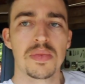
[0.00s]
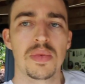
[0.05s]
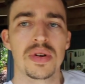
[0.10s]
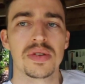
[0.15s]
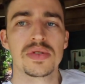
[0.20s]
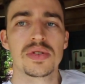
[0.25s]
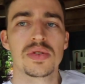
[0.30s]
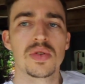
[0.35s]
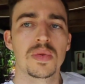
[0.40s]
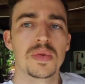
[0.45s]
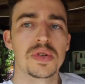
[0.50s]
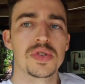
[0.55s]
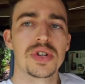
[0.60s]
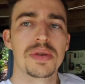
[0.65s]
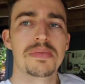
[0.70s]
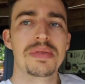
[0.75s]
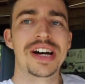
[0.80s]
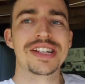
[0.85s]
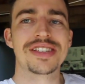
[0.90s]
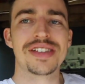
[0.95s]
I'm going to store my
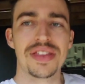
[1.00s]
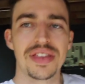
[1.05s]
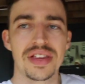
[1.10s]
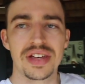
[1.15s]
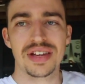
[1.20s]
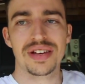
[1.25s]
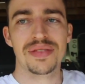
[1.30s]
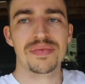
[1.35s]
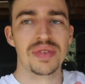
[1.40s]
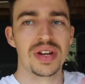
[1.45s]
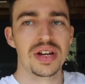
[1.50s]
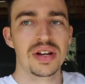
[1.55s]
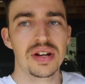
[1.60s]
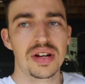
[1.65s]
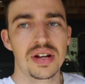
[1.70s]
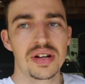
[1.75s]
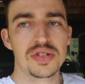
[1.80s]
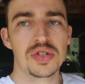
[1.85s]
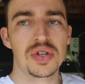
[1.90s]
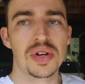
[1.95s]
Jeep parts in there,
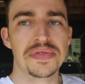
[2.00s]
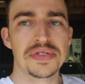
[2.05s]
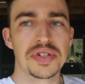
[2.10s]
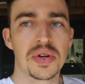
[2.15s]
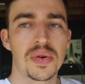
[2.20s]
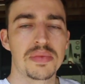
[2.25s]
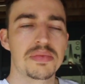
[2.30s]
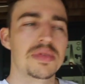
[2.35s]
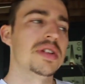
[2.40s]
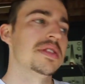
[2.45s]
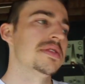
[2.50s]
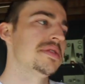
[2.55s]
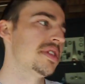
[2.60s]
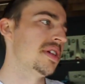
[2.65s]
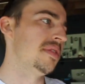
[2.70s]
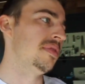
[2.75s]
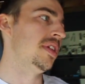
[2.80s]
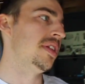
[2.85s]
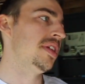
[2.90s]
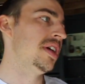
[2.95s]
service equipment,
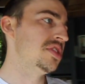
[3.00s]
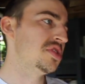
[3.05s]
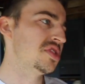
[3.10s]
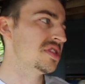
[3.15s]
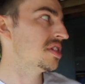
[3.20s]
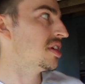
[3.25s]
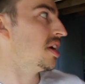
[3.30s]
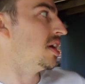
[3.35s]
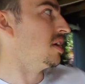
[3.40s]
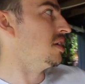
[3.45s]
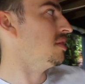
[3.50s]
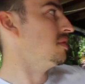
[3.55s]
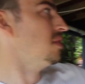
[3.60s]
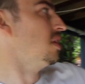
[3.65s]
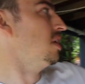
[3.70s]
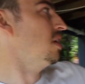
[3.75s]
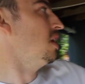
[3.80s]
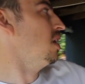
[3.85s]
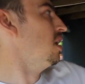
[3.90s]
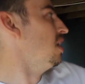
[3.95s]
stuff like that, just to get it
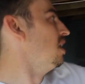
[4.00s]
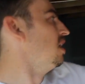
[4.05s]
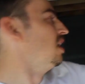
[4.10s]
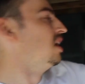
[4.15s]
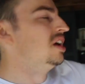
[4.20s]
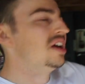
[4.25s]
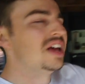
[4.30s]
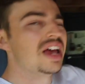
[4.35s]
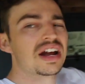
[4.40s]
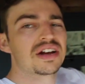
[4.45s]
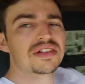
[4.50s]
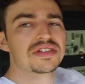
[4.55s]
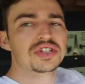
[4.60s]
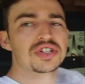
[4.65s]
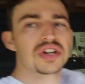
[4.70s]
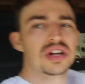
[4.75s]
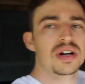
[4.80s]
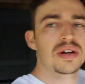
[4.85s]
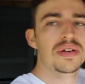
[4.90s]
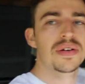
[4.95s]
out of the
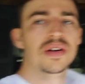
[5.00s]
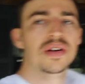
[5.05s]
shelf,